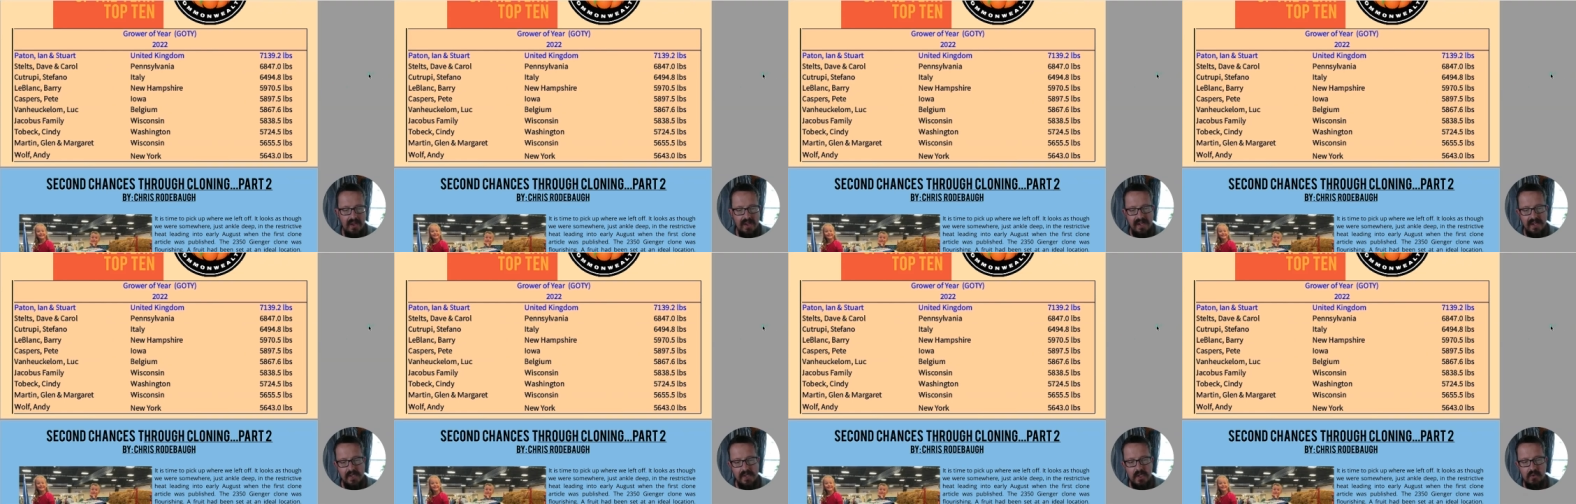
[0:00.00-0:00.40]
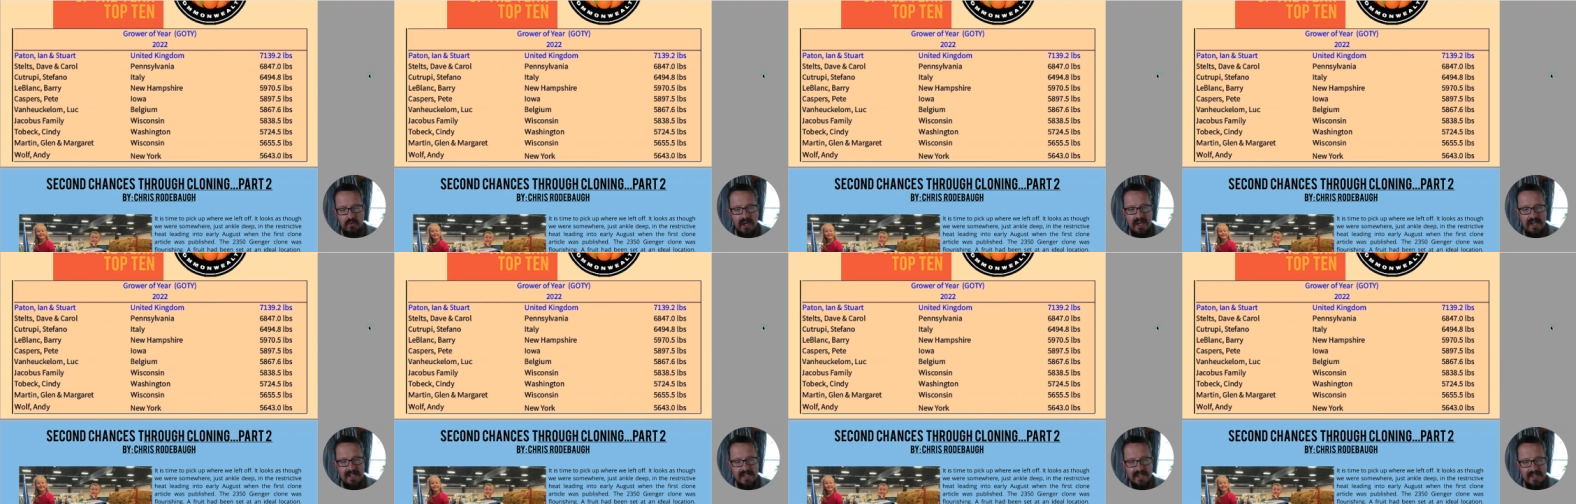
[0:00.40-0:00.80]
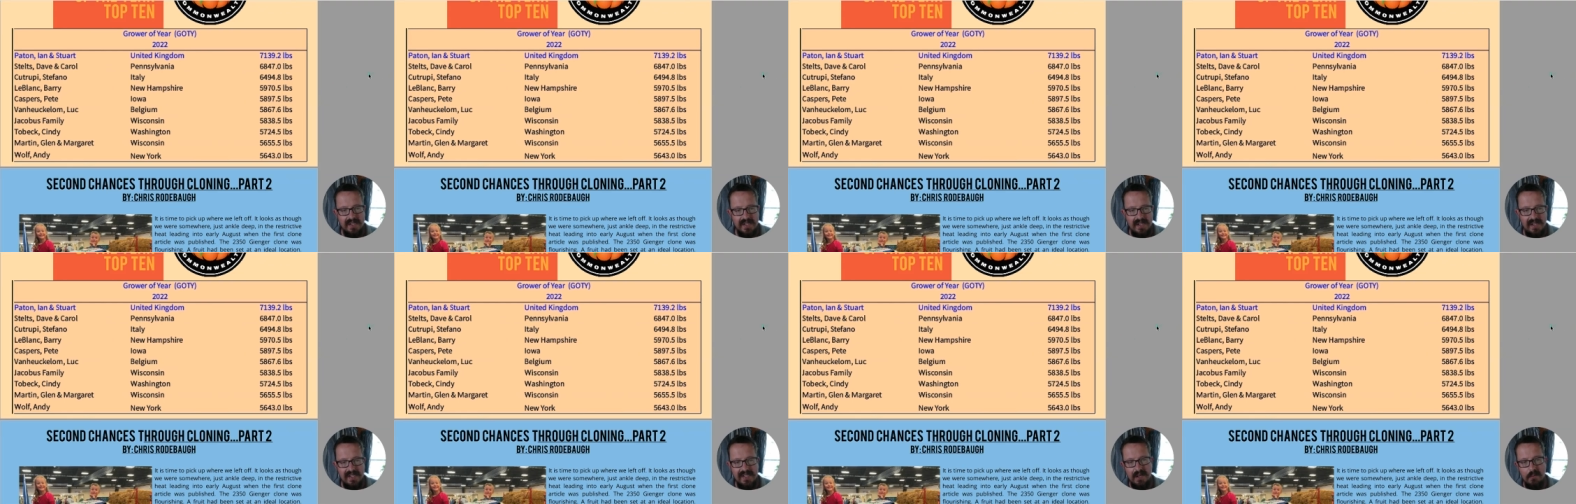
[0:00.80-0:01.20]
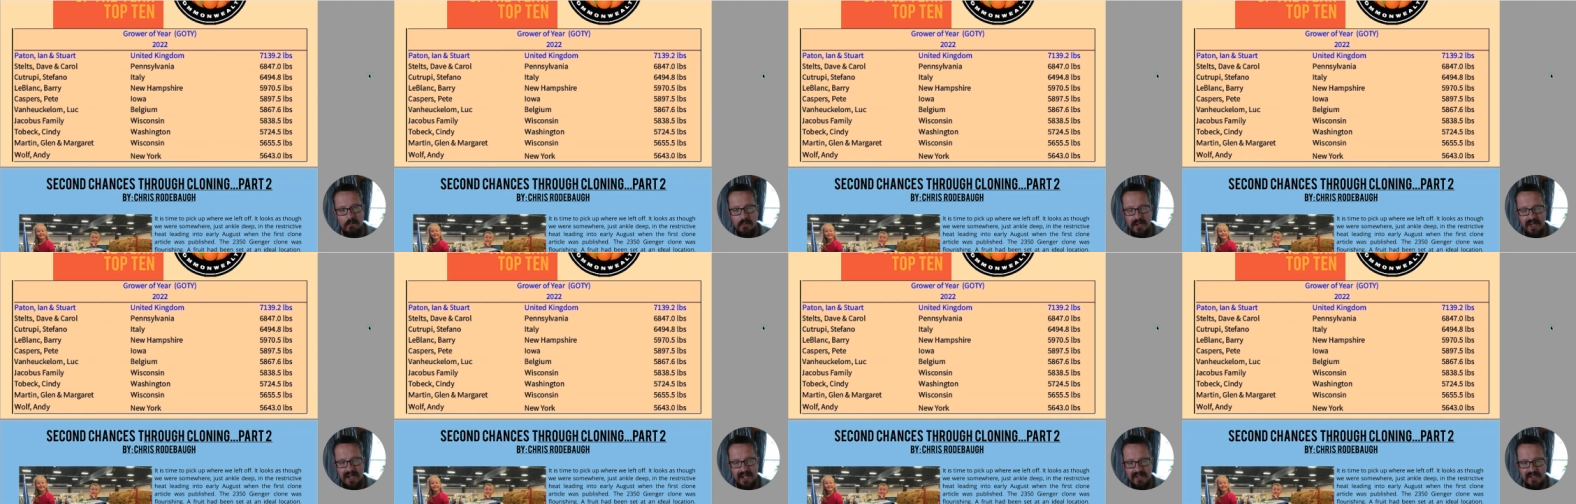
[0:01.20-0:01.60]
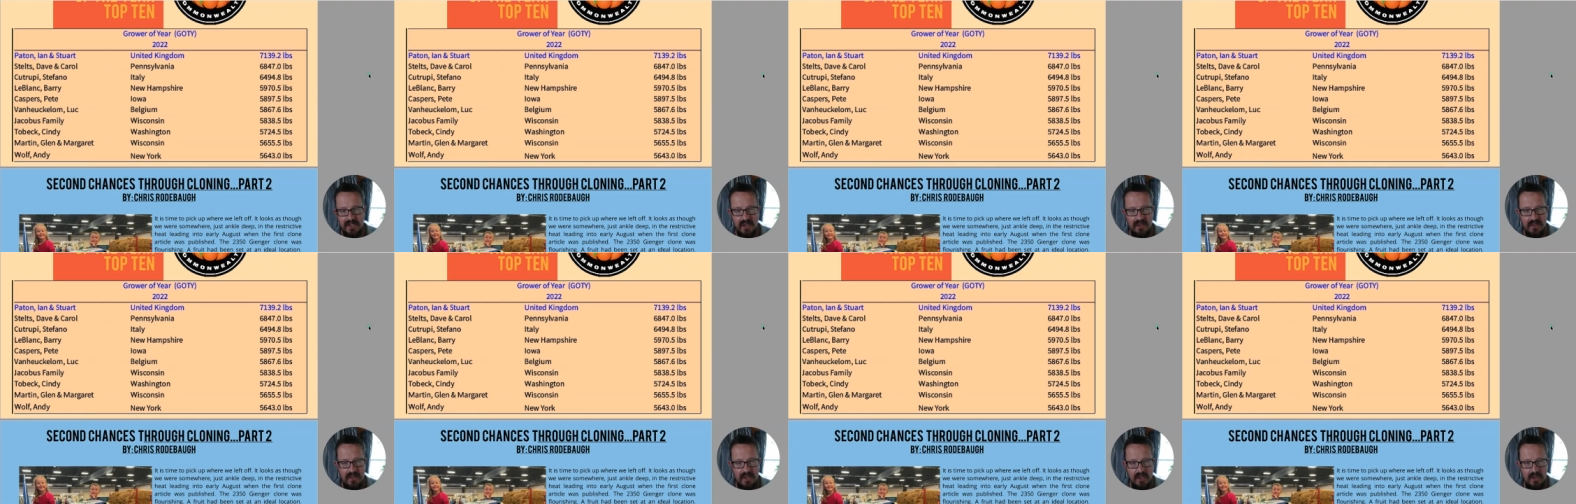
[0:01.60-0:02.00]
It's great to see somebody
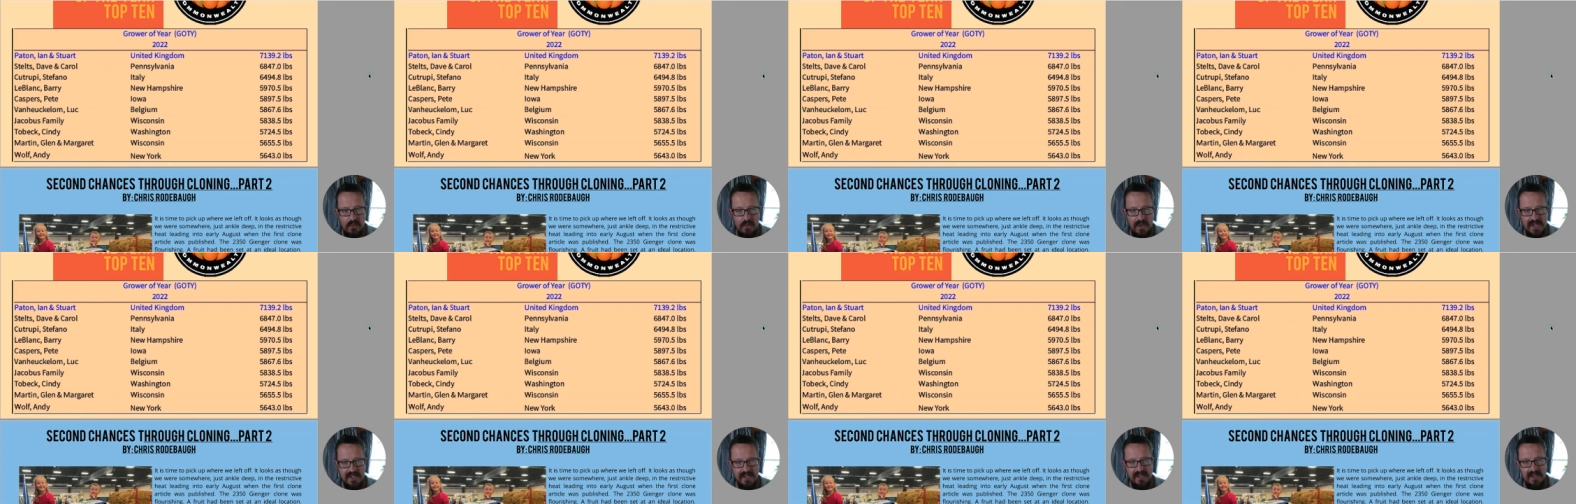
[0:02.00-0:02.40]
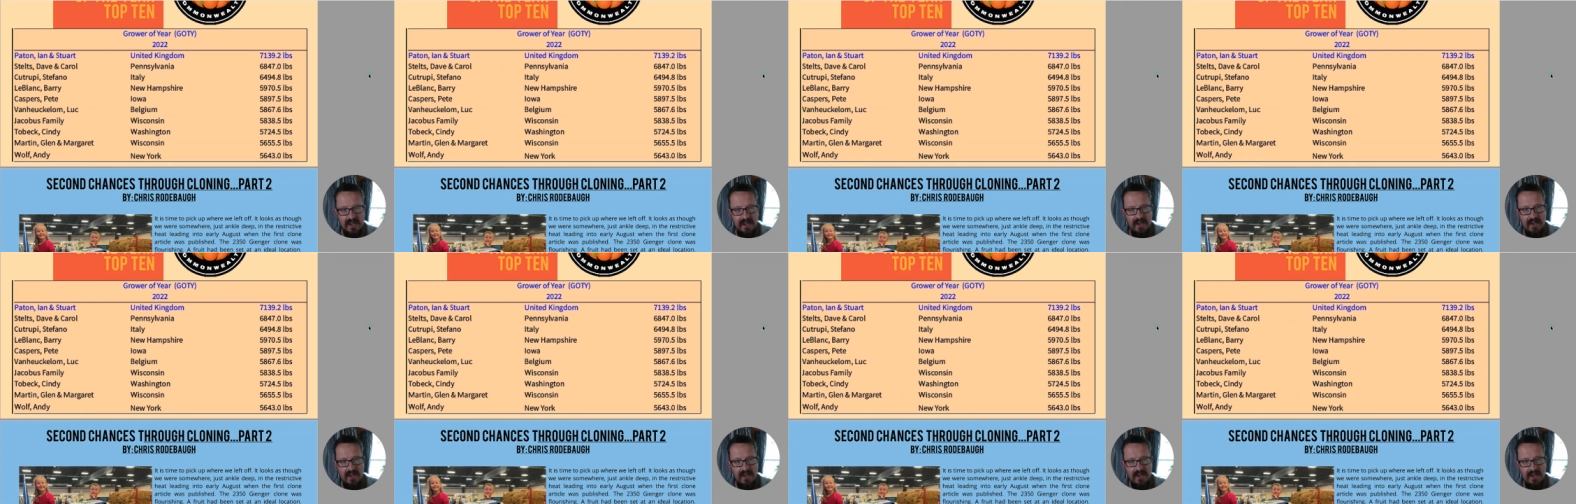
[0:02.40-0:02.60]
outside the US.